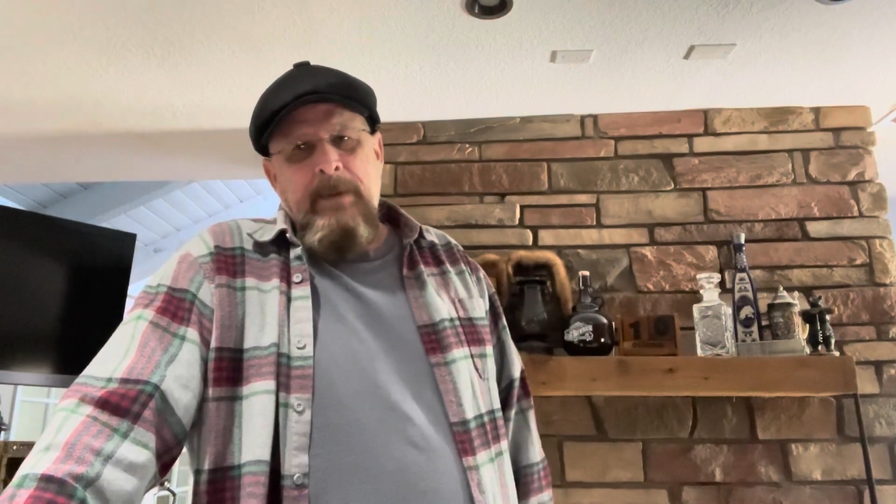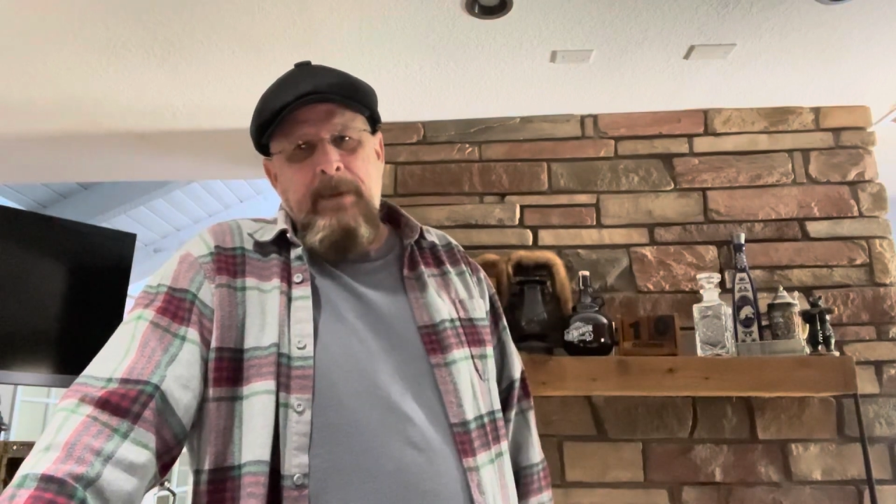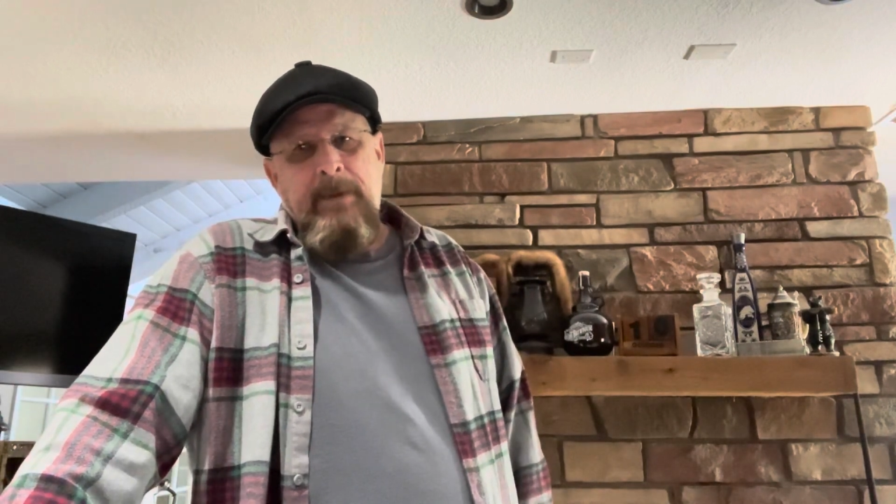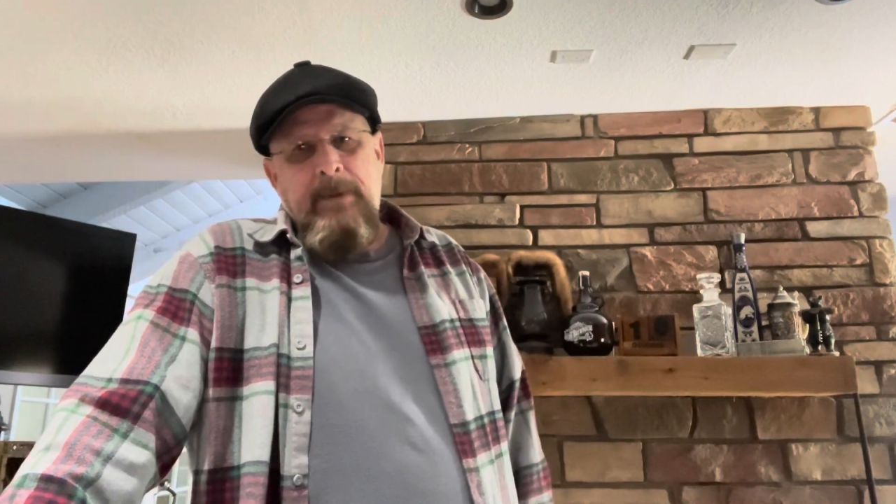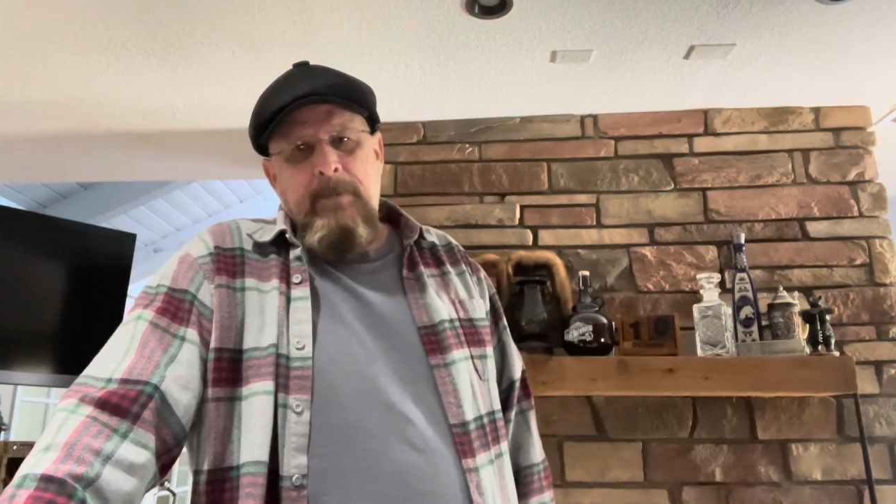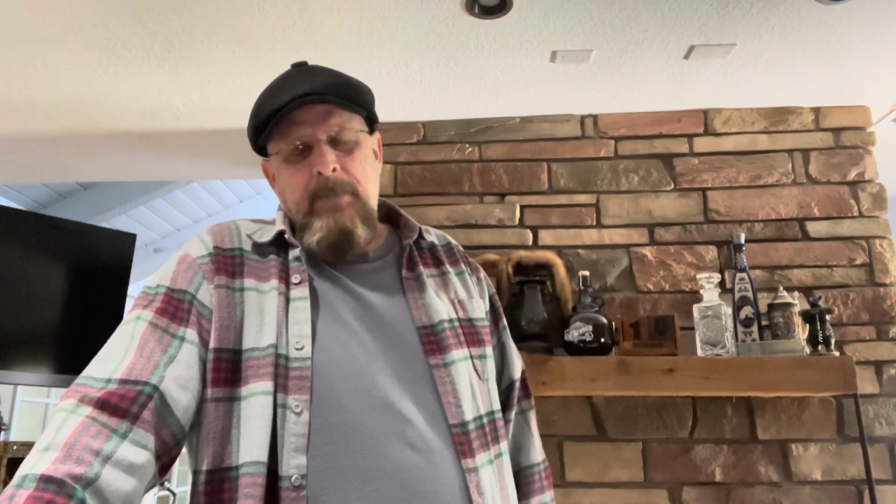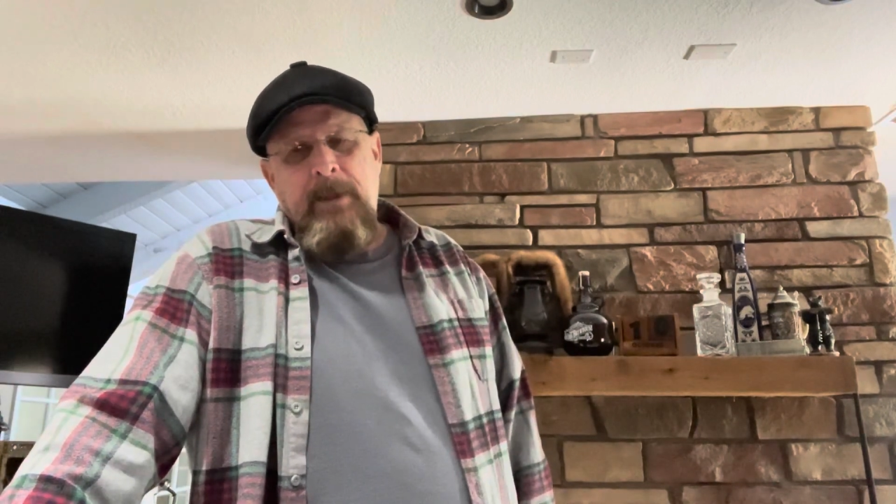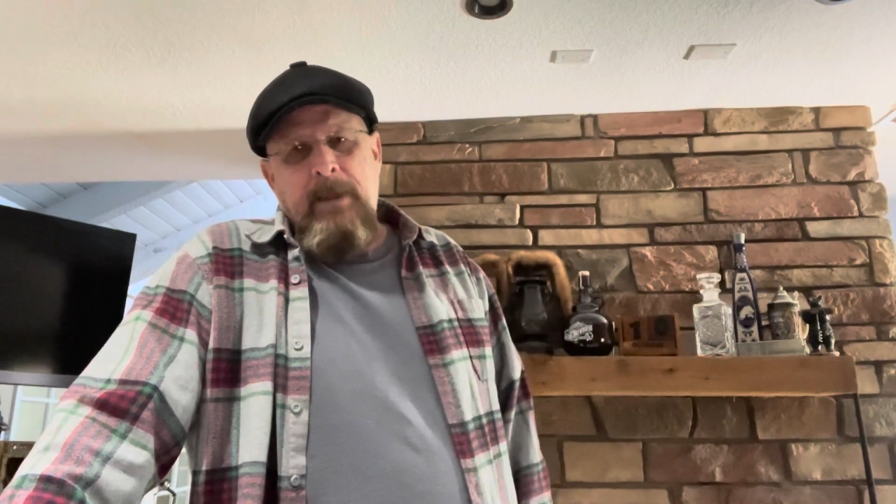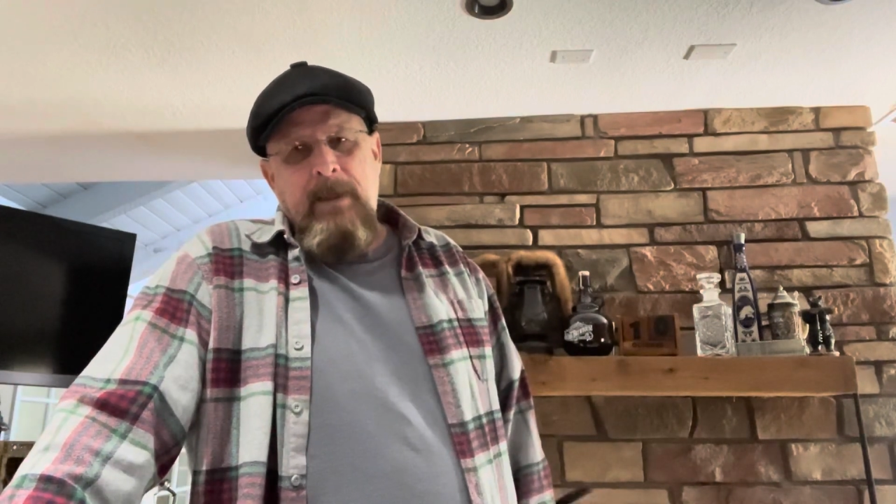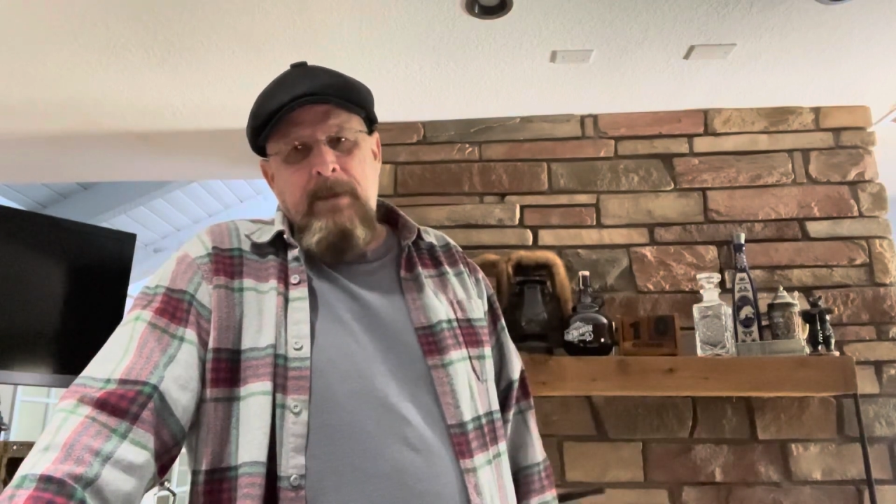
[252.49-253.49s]
but
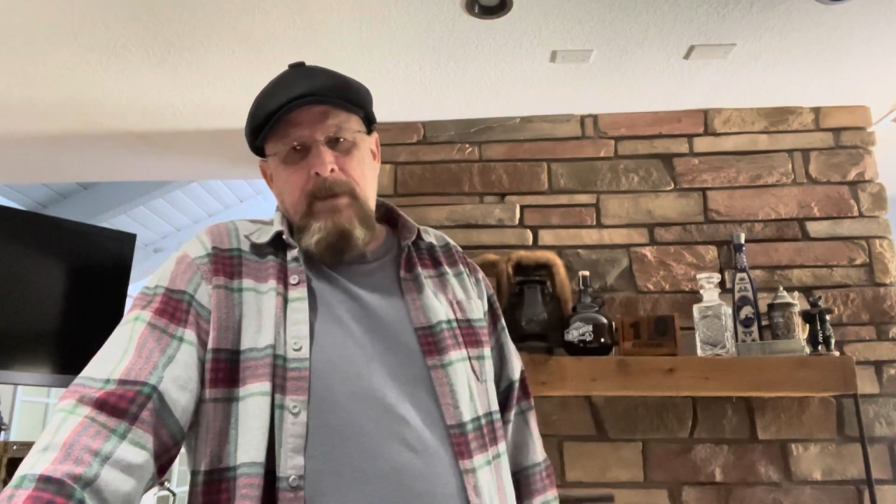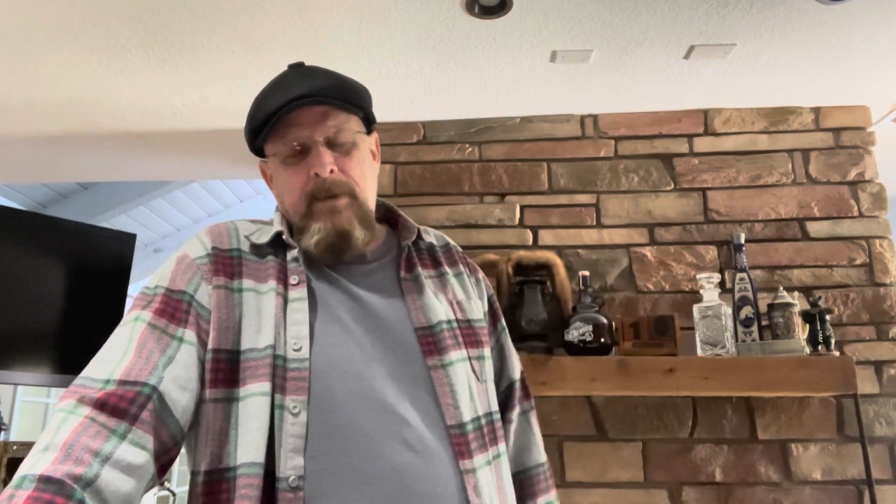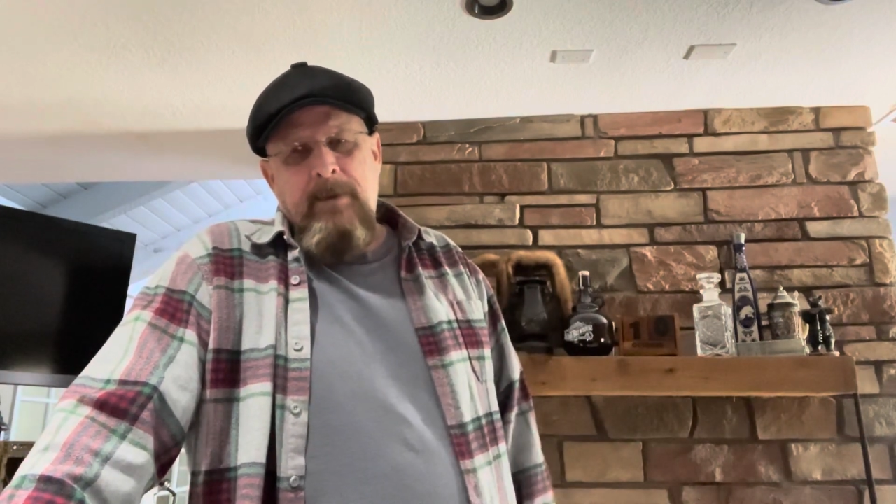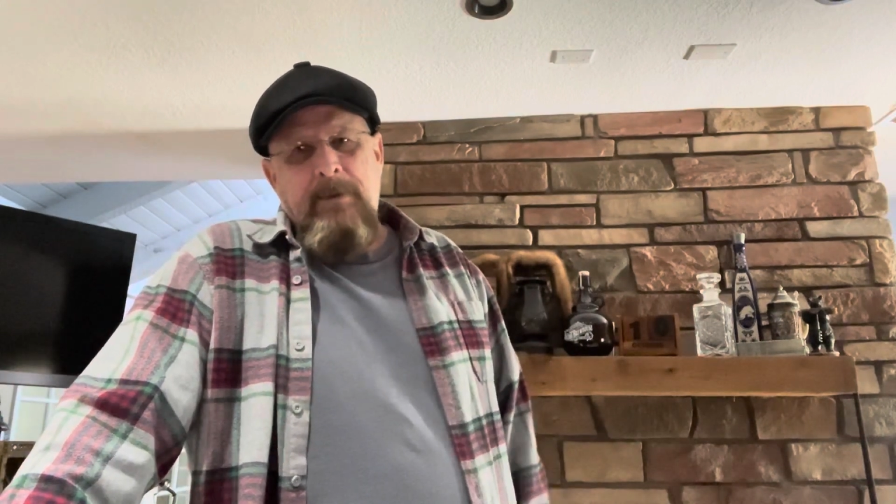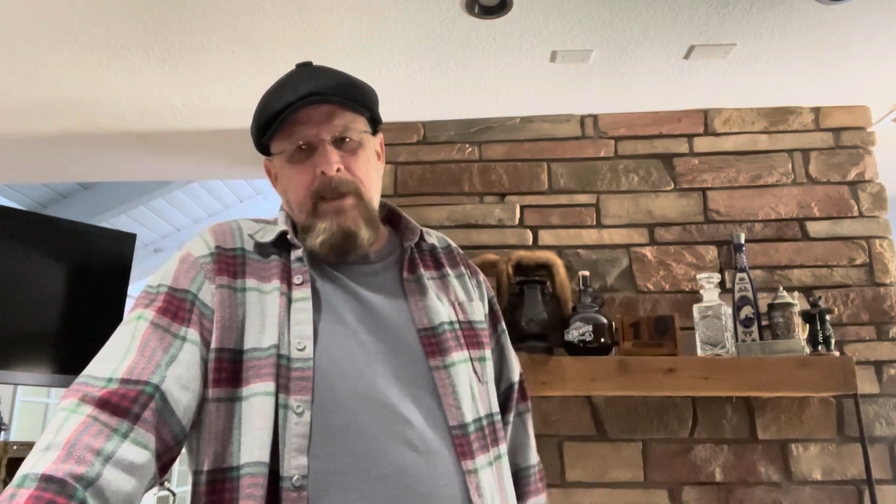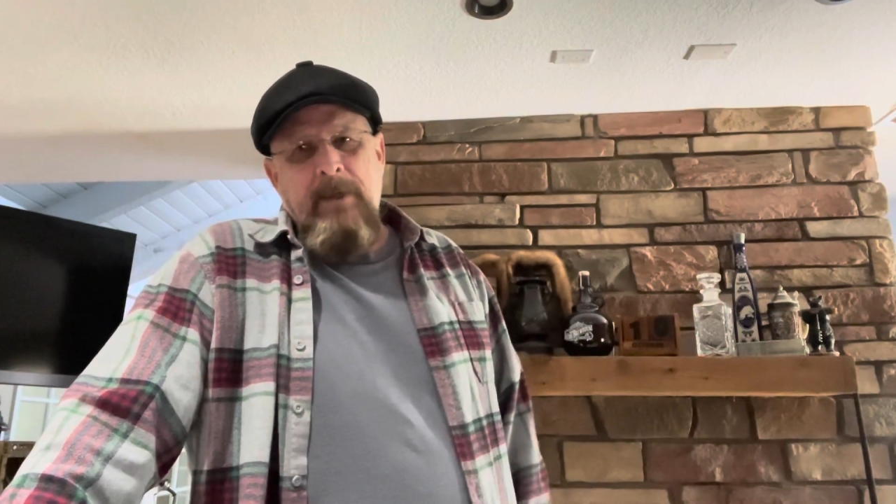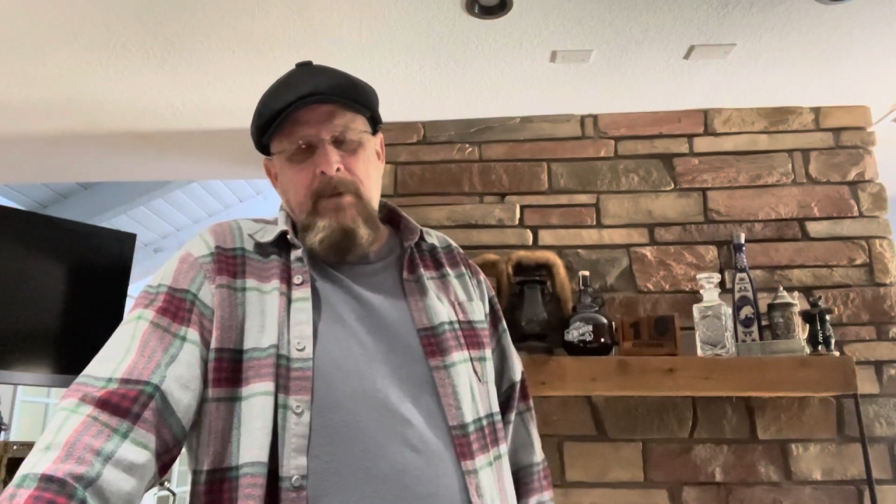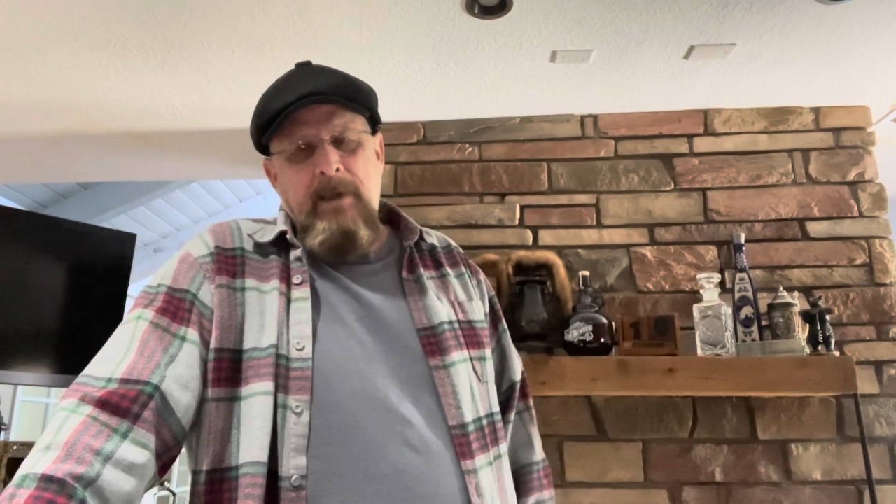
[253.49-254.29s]
again, thank you.